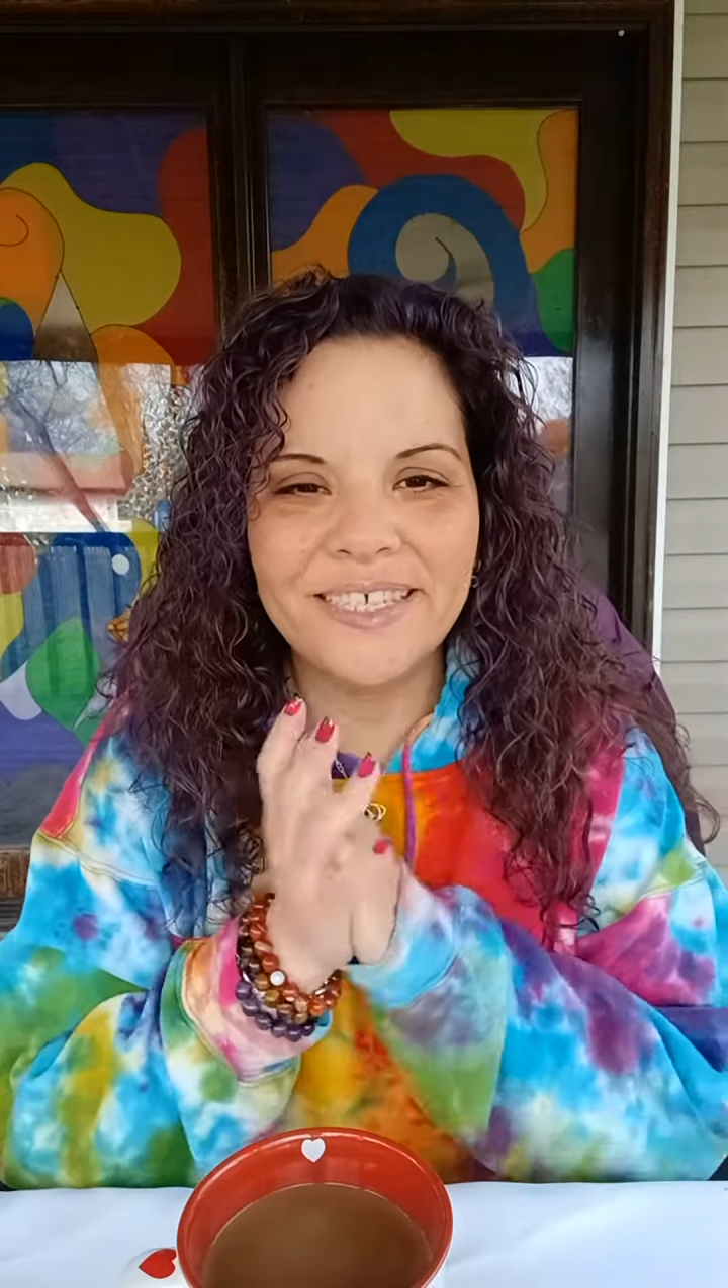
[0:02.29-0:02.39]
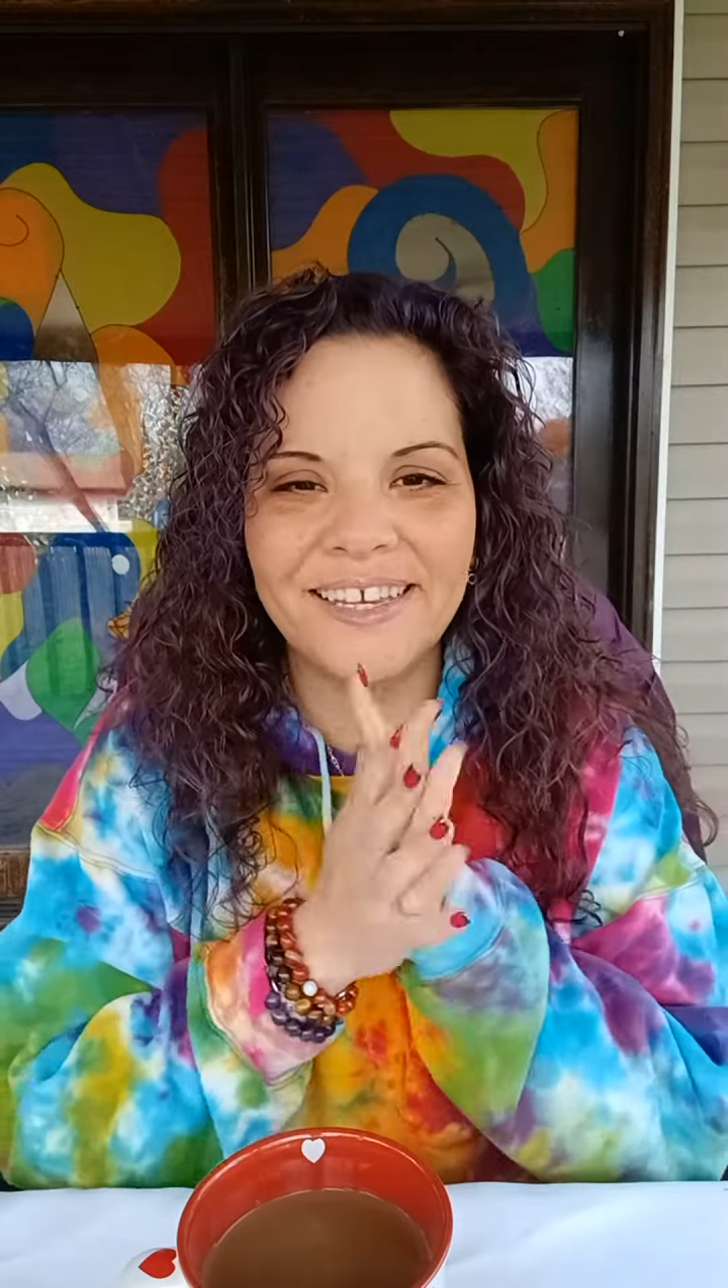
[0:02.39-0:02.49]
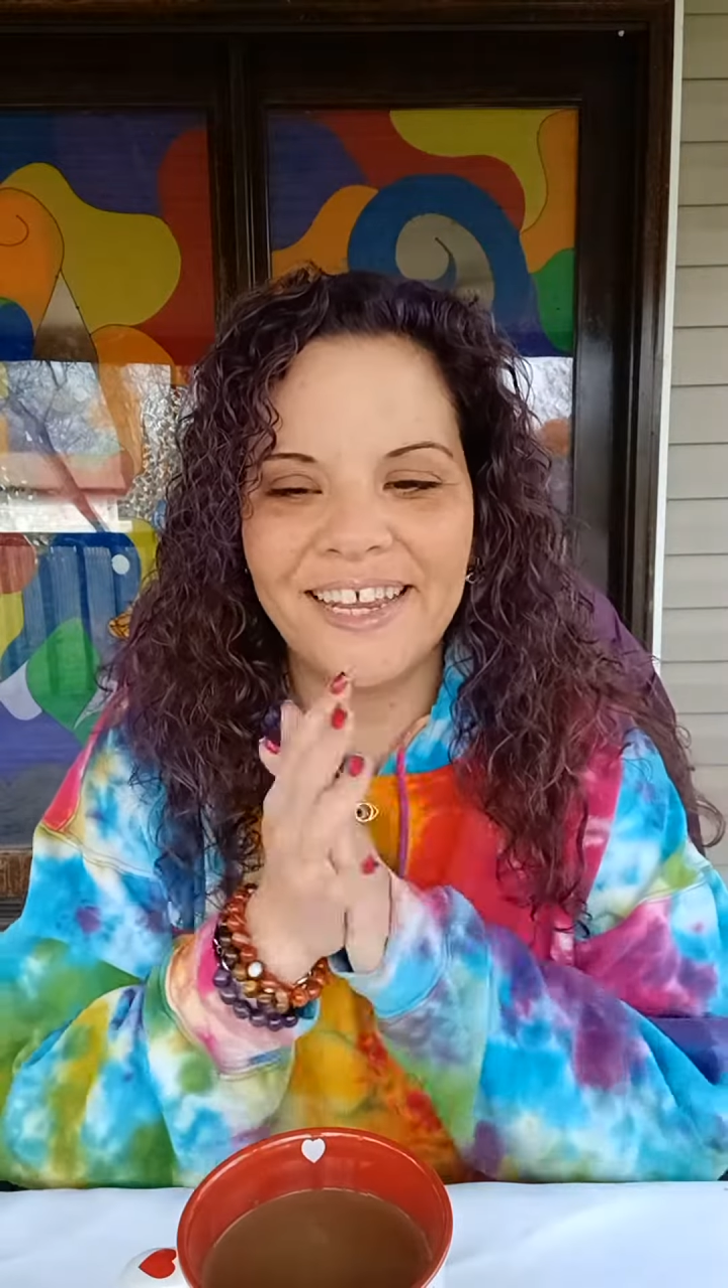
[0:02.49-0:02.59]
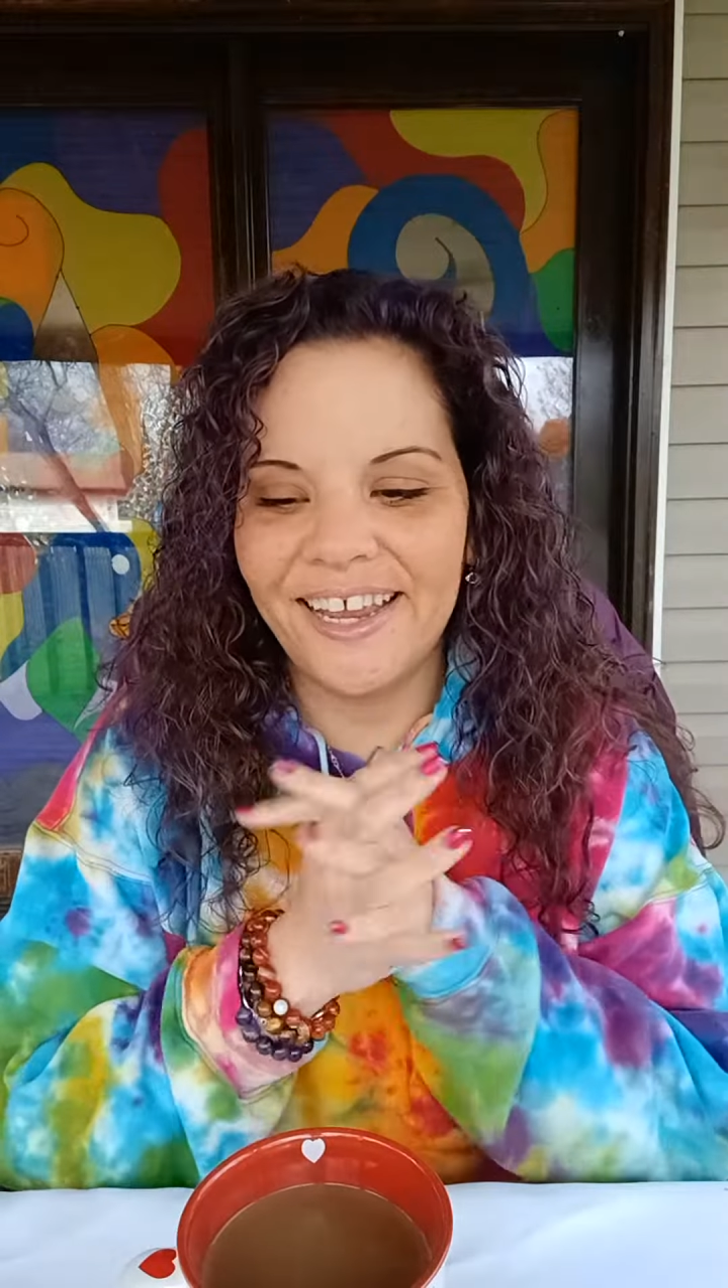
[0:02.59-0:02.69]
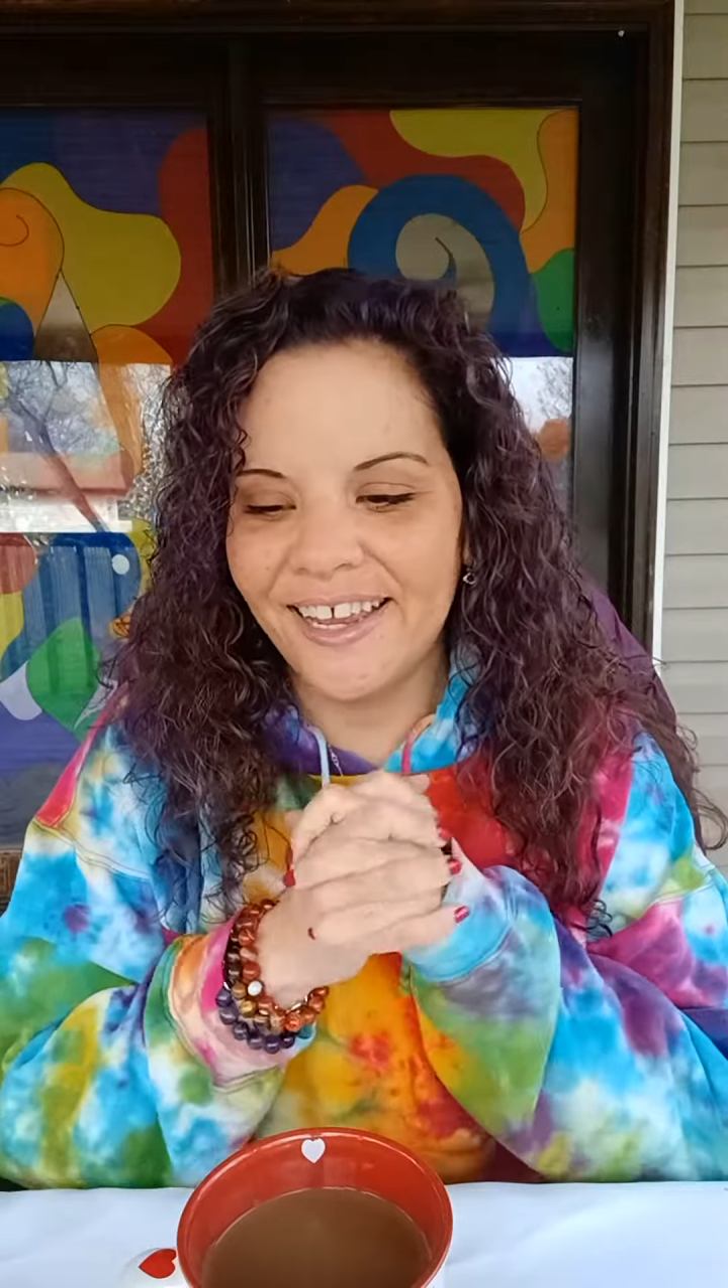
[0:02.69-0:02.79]

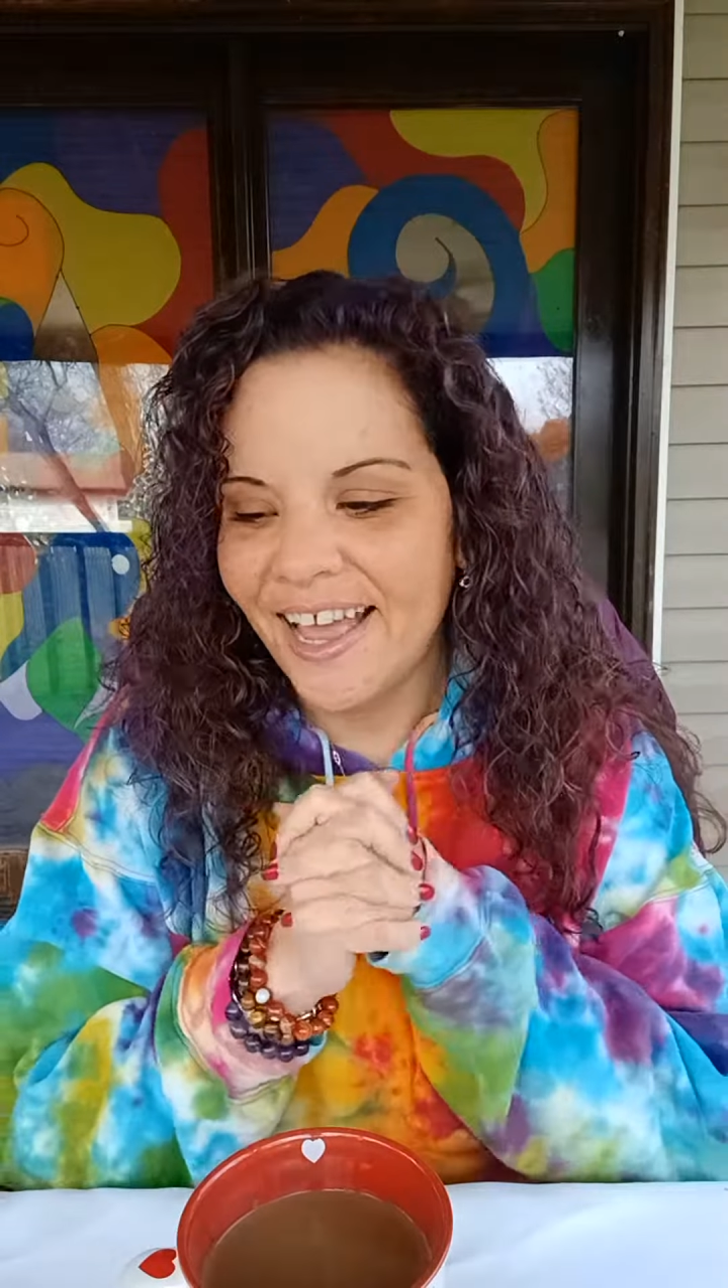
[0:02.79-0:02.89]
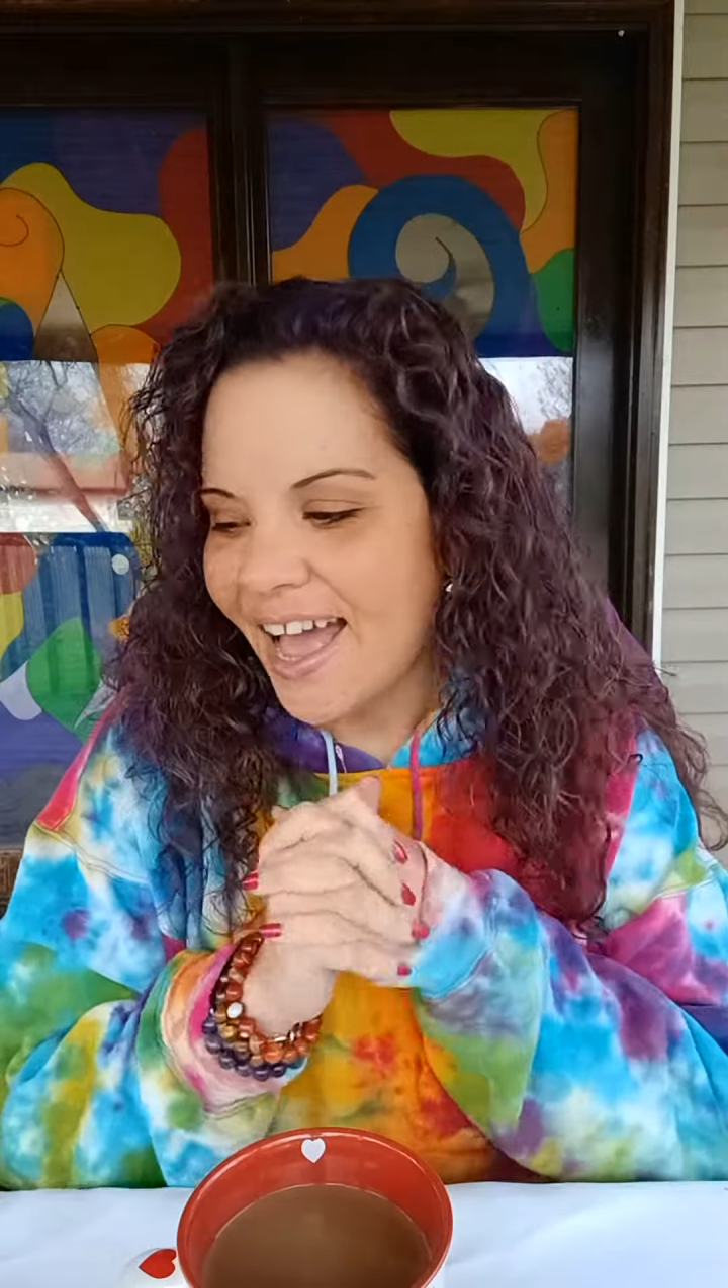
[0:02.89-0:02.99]
Sunday.